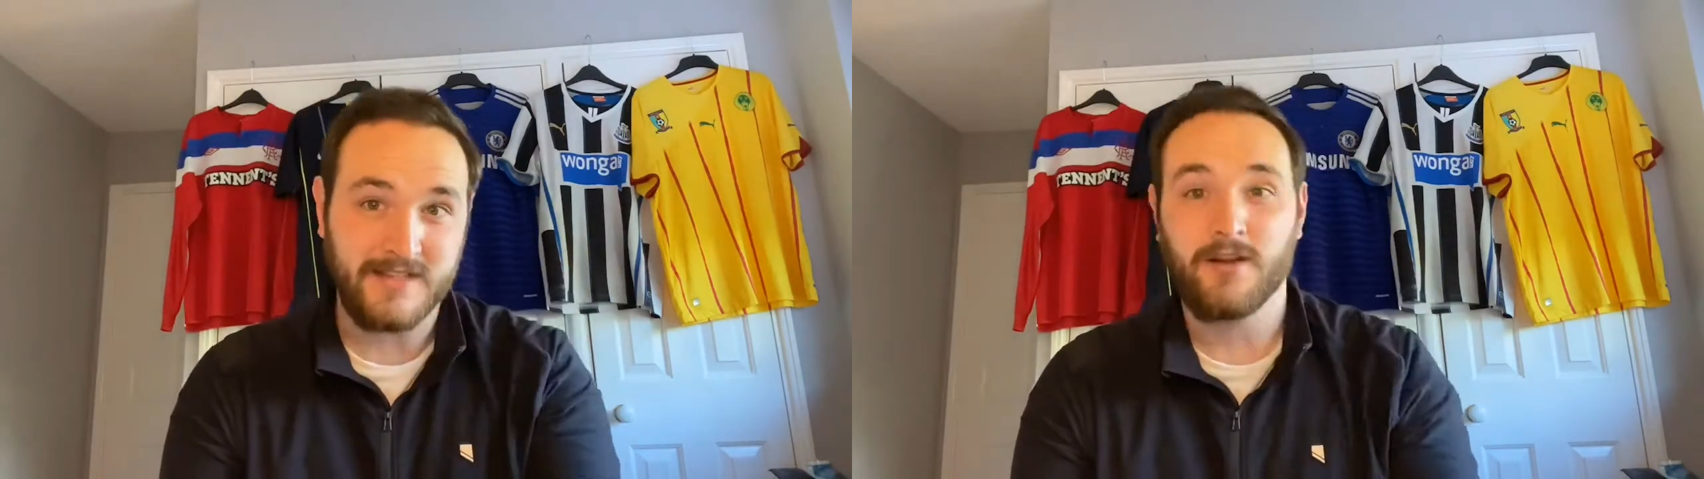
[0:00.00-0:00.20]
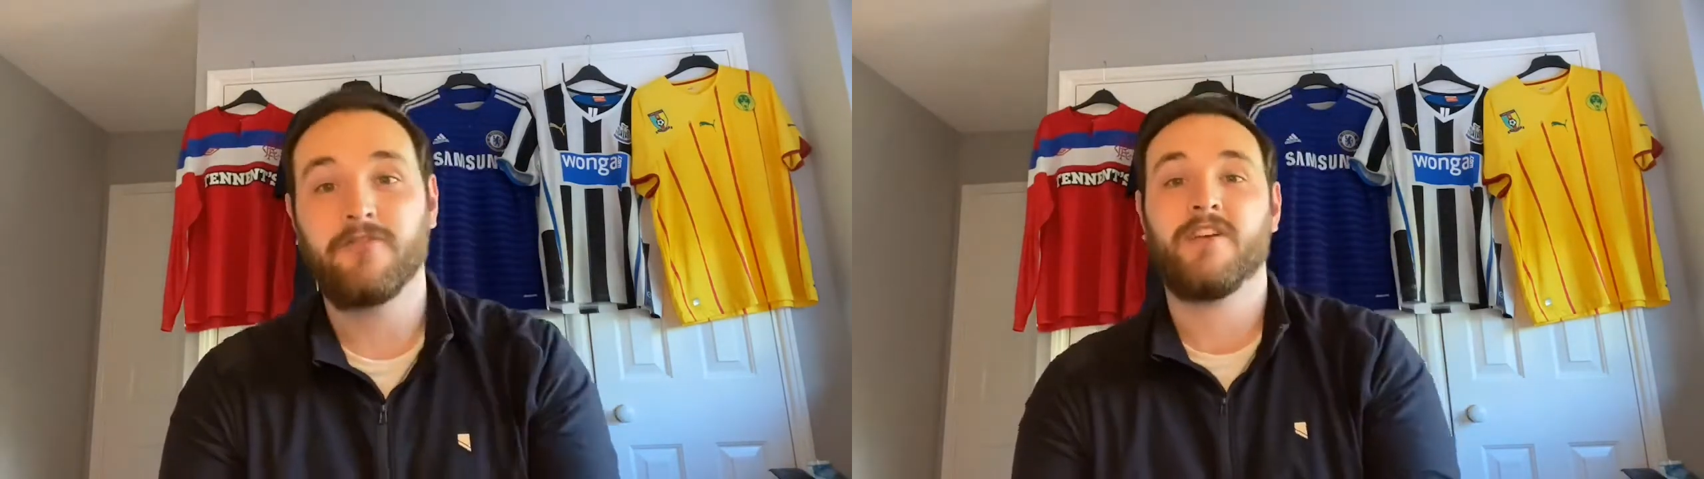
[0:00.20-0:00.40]

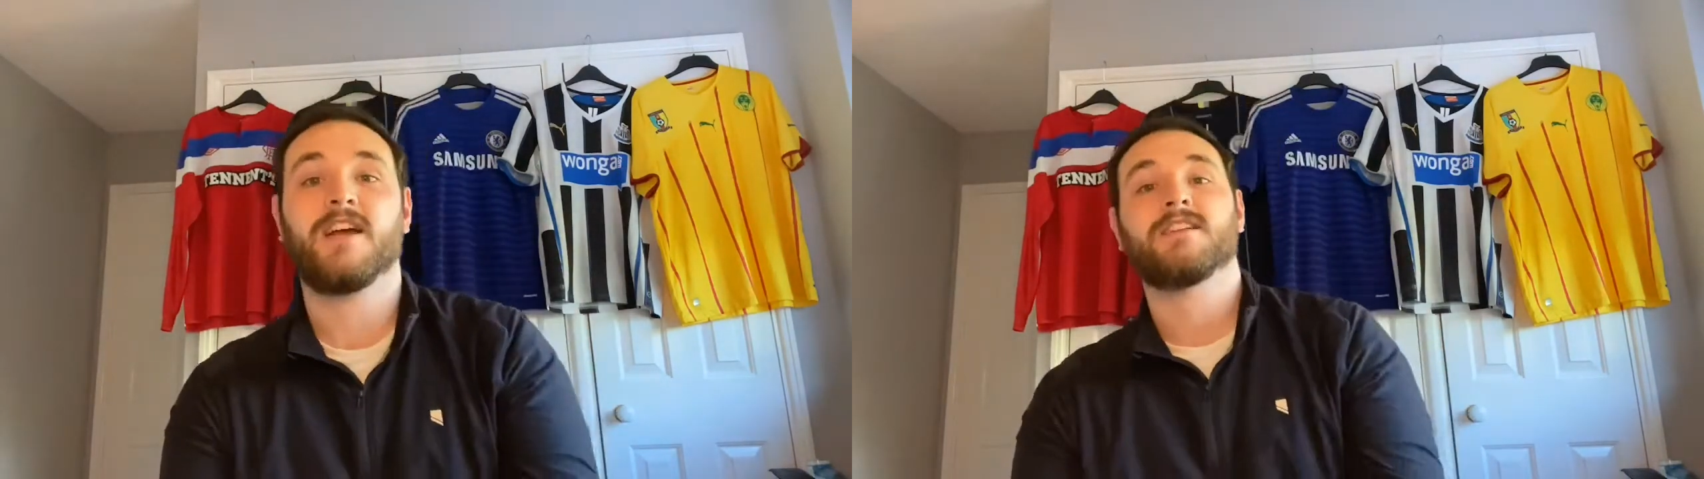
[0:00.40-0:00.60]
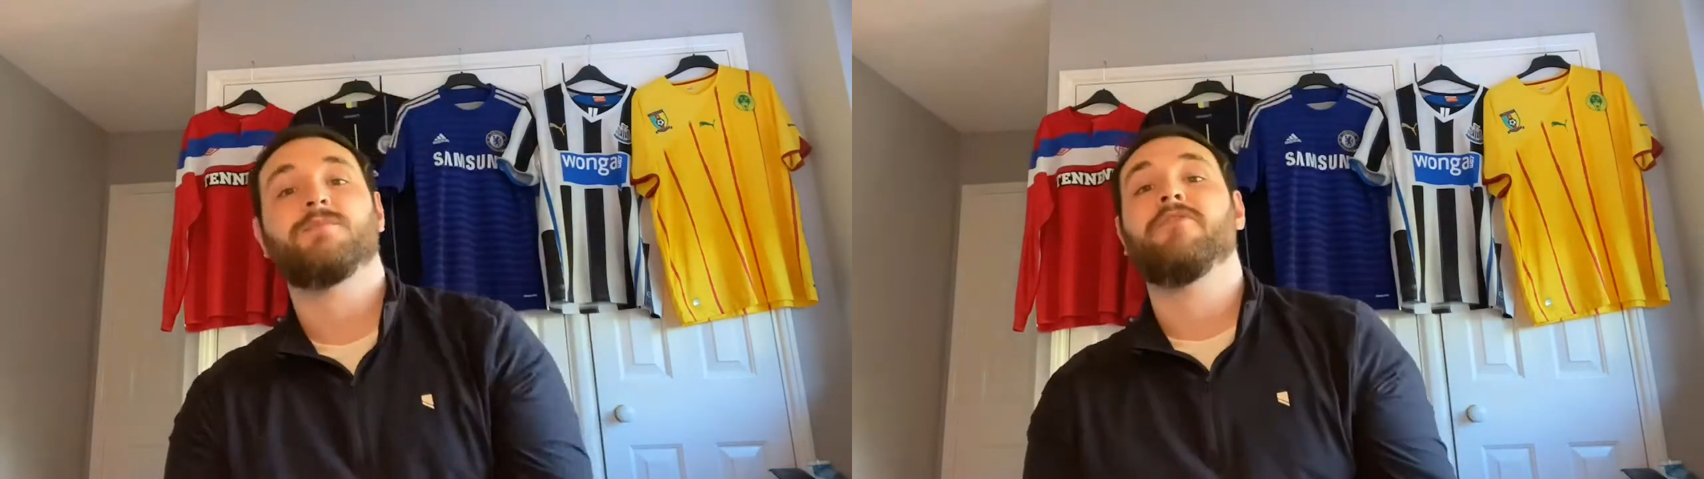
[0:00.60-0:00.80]
video
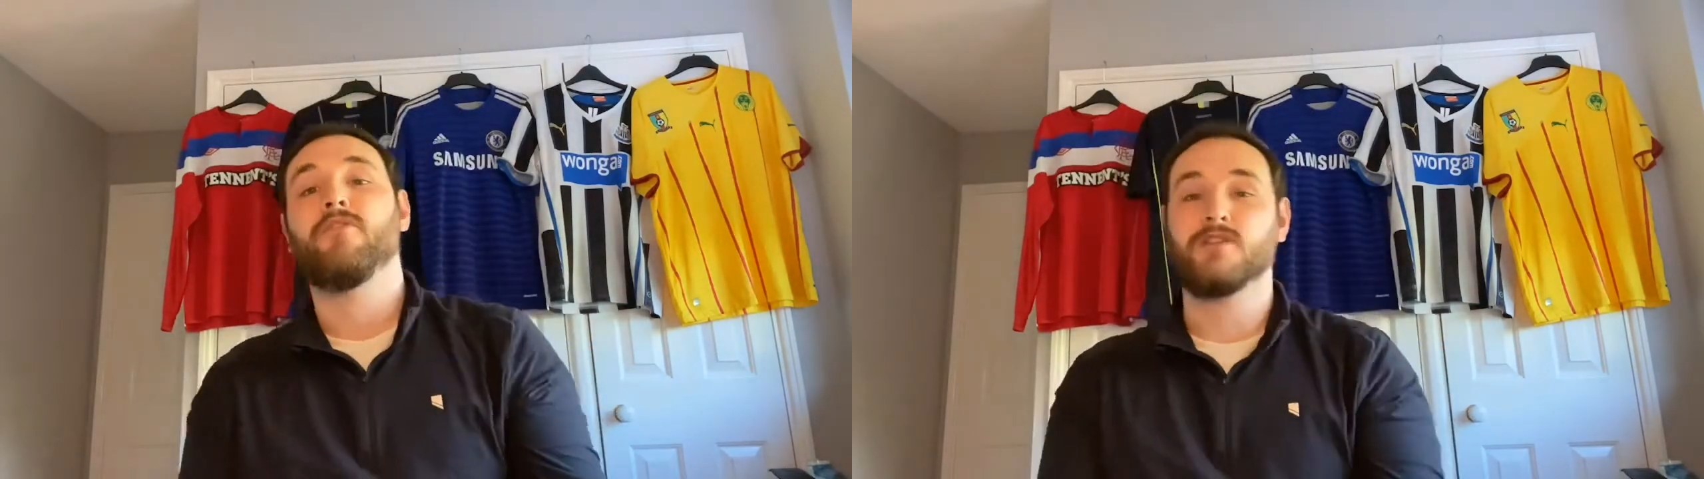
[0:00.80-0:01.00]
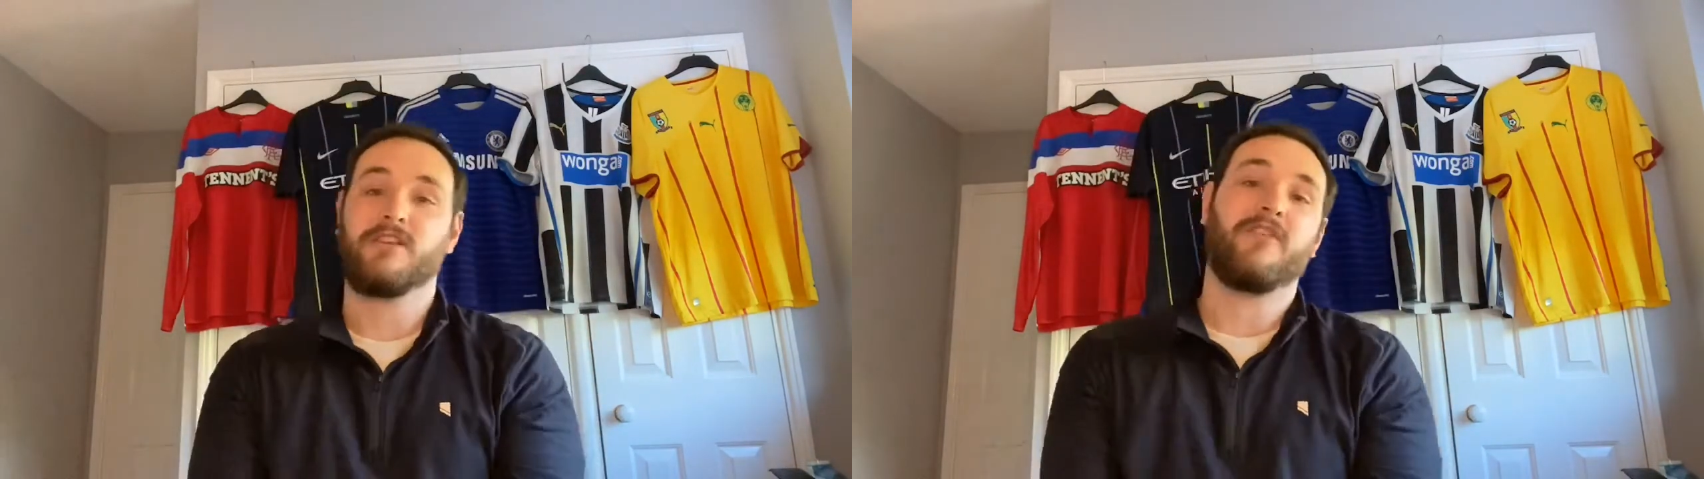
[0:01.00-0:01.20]
first
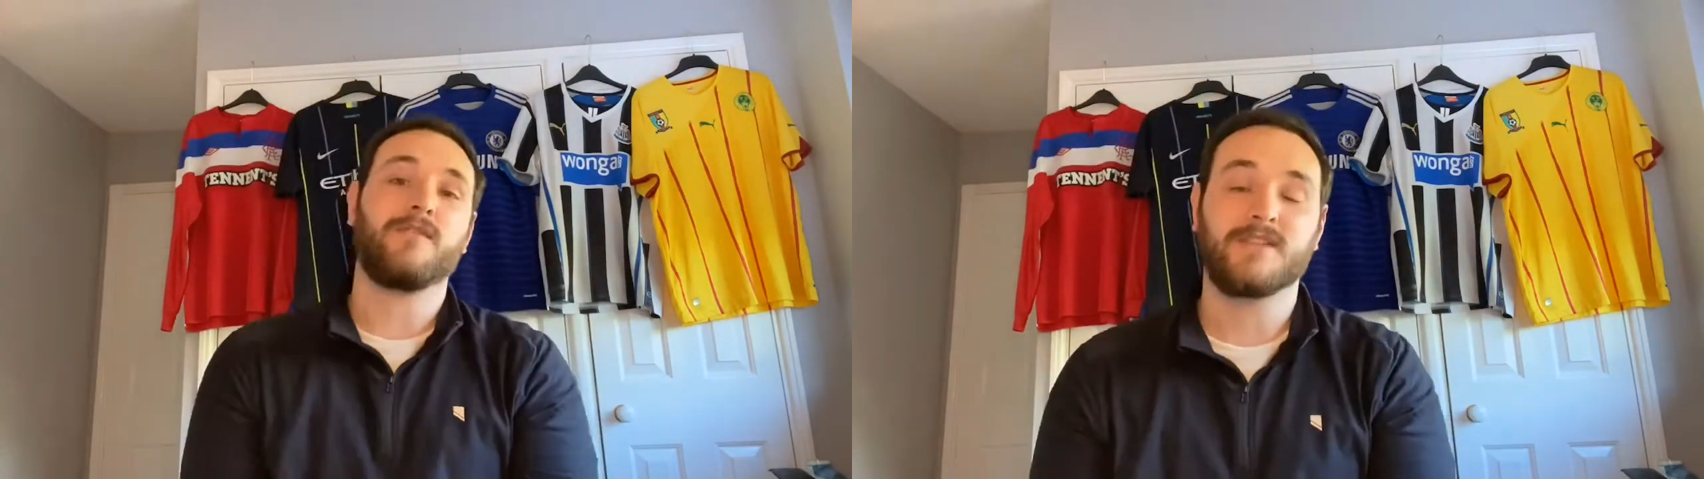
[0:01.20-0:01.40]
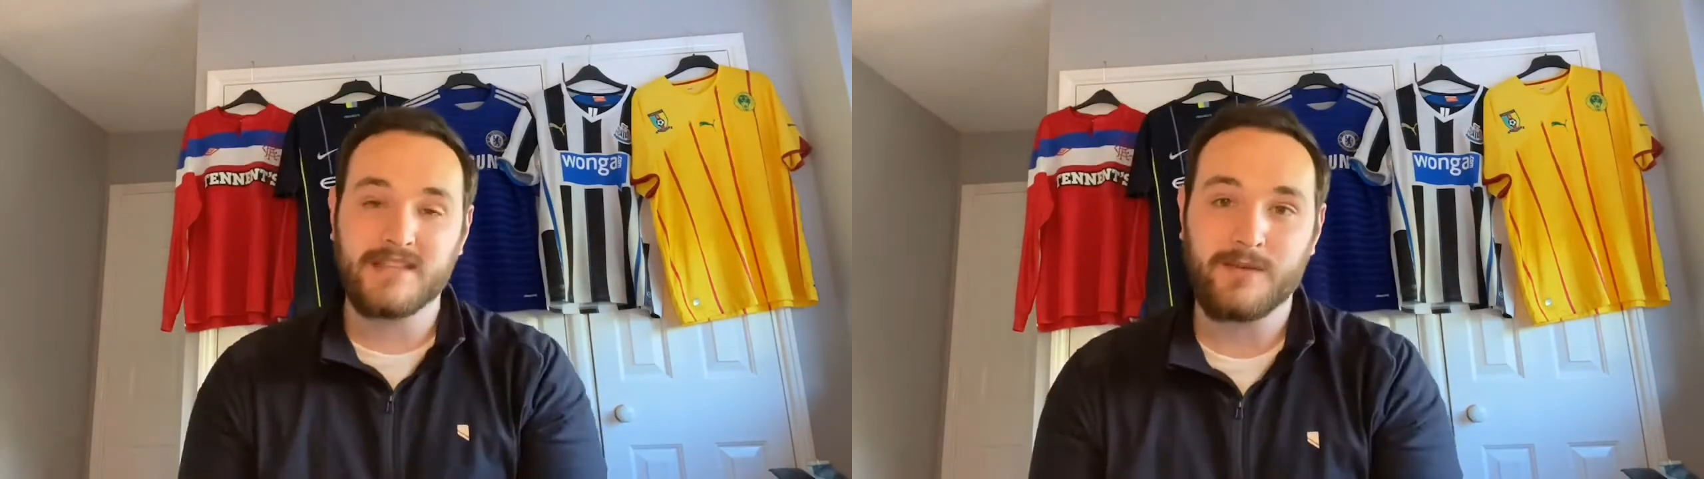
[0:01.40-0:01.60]
before they
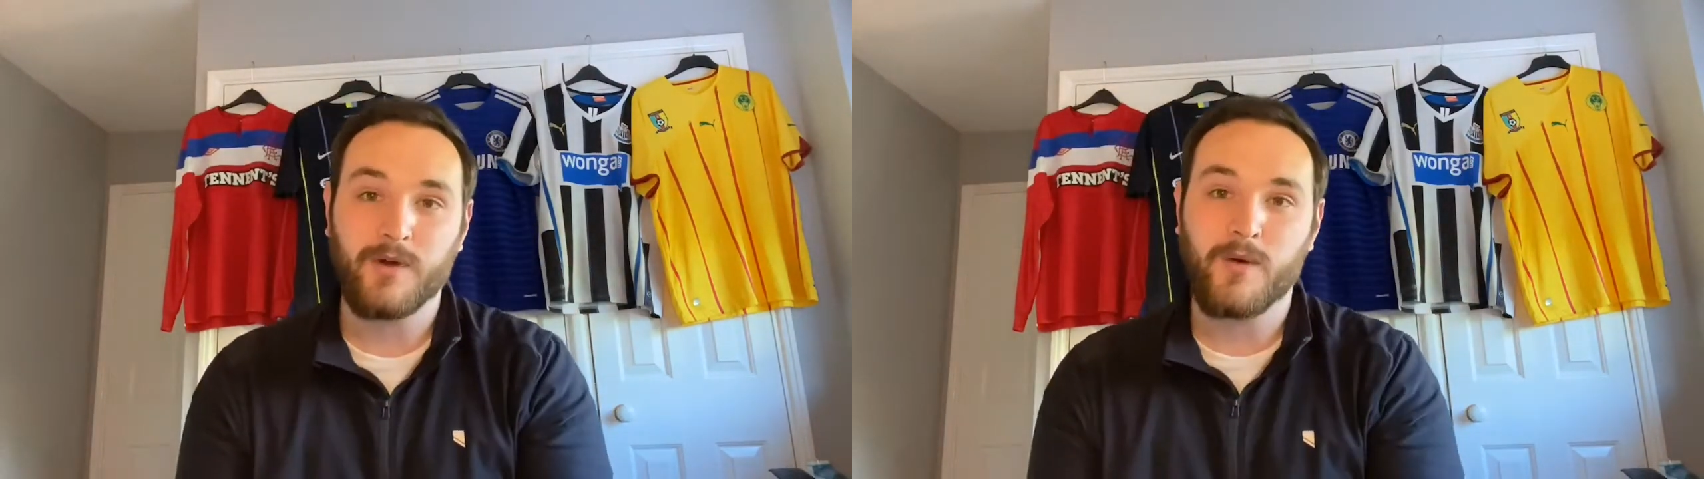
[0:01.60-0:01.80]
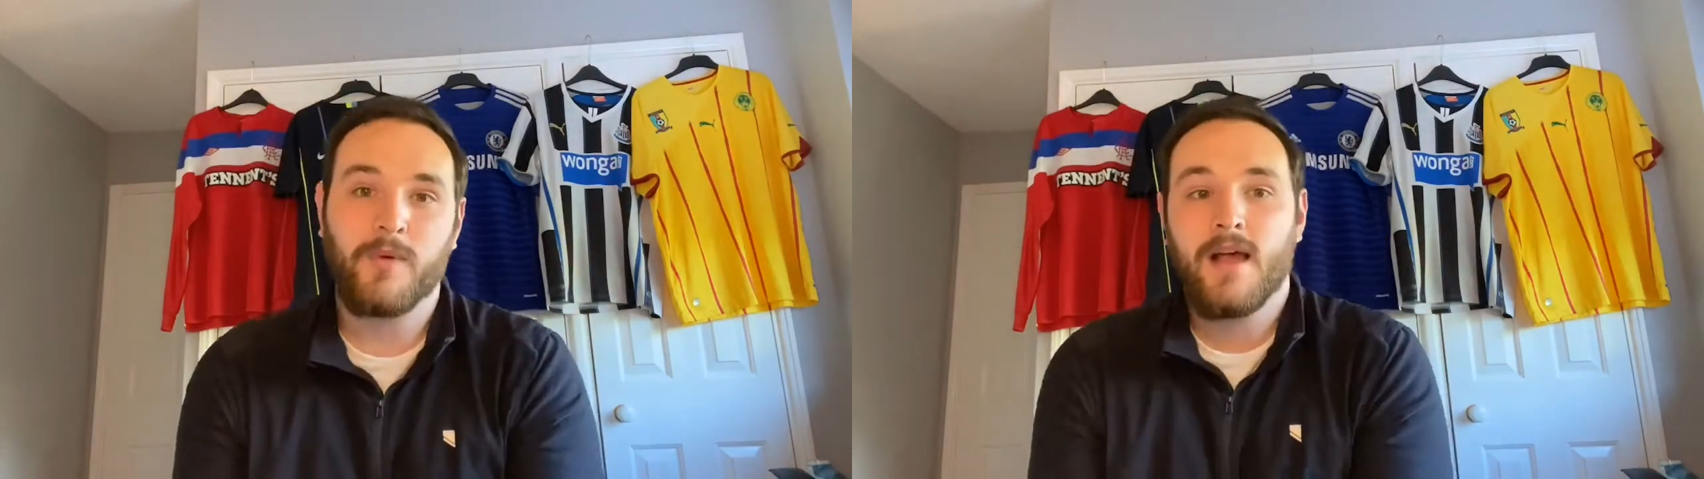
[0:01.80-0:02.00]
found the
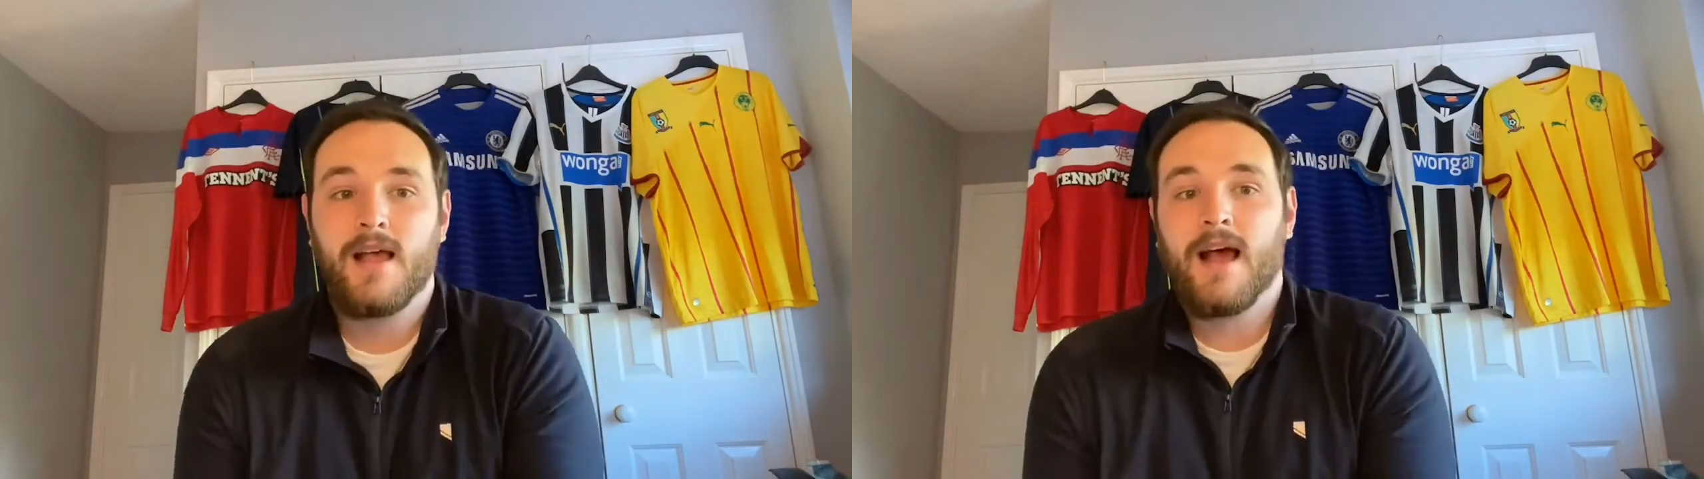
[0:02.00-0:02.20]
Depop.